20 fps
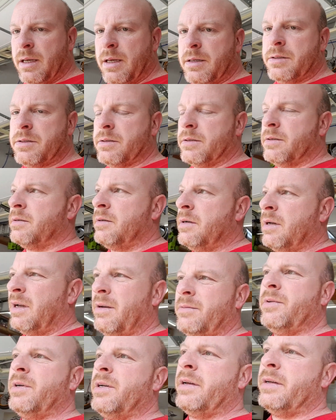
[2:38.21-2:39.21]
So I
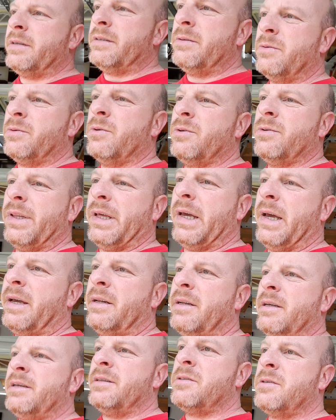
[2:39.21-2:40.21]
went ahead and ordered
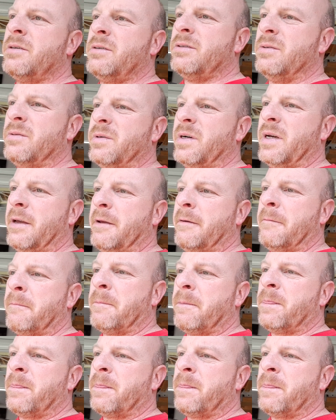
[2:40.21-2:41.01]
that. It's on the way.